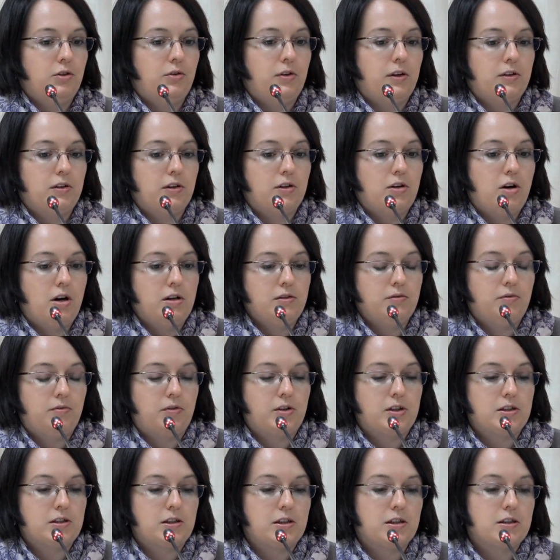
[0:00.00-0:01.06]
during the
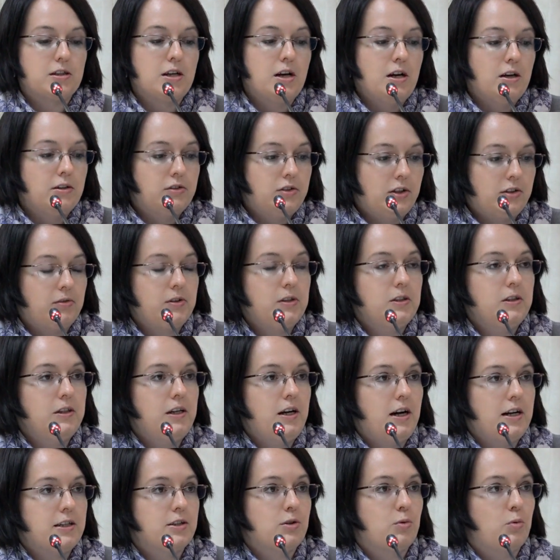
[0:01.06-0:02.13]
conferences they really
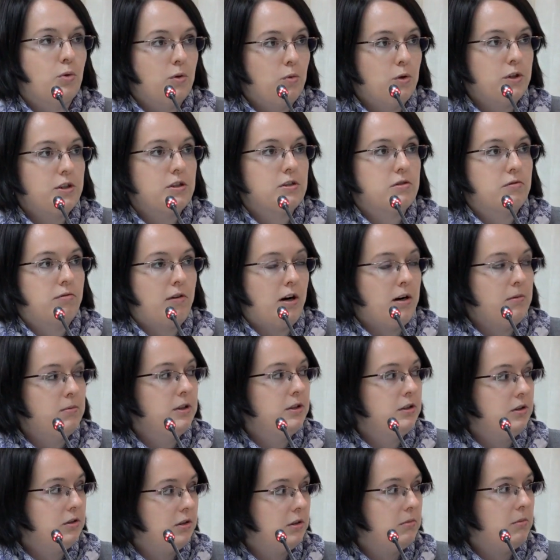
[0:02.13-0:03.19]
asked what is
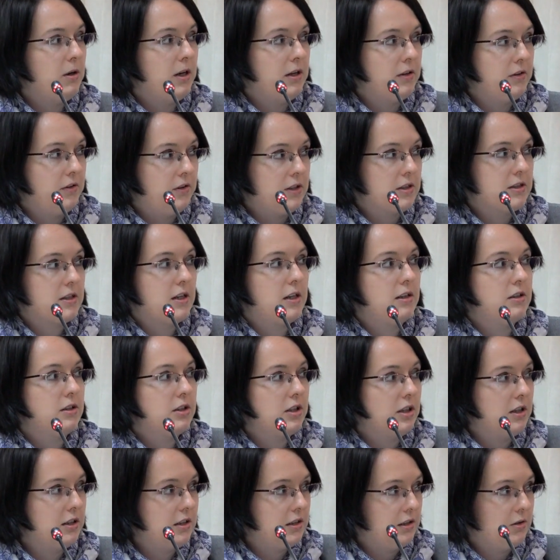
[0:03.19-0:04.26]
troubling you about this,
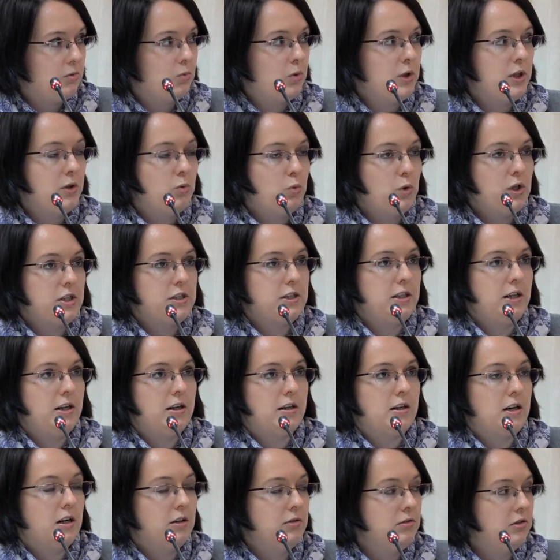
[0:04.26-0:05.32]
and we see
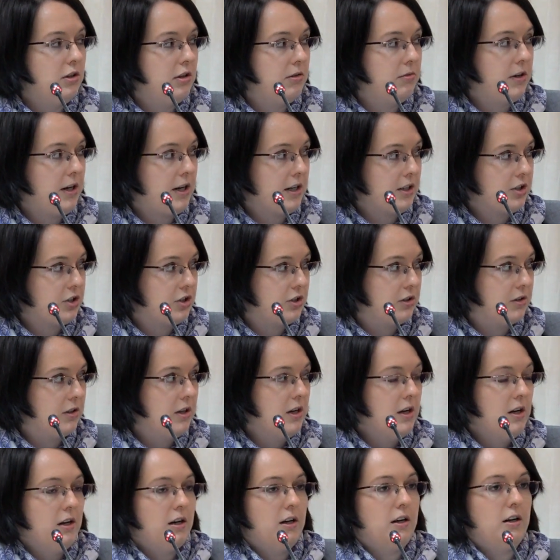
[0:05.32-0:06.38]
a counter reaction.
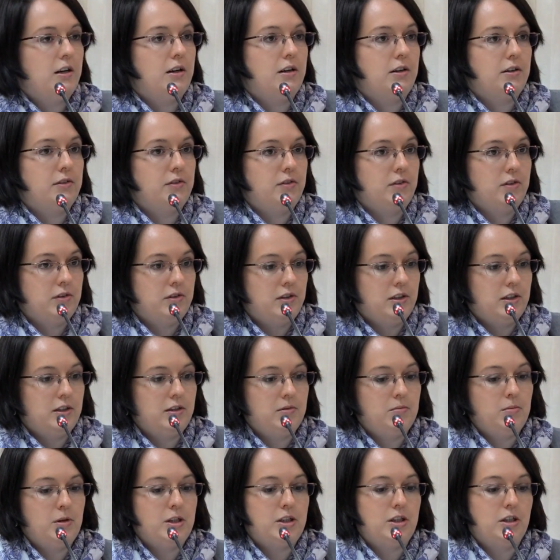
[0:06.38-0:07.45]

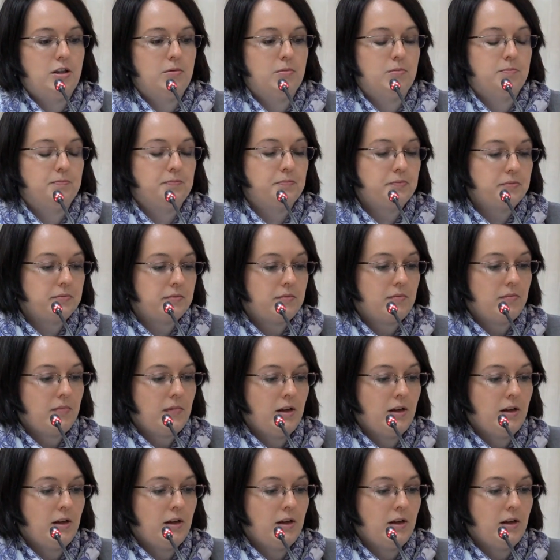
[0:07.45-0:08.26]
The meeting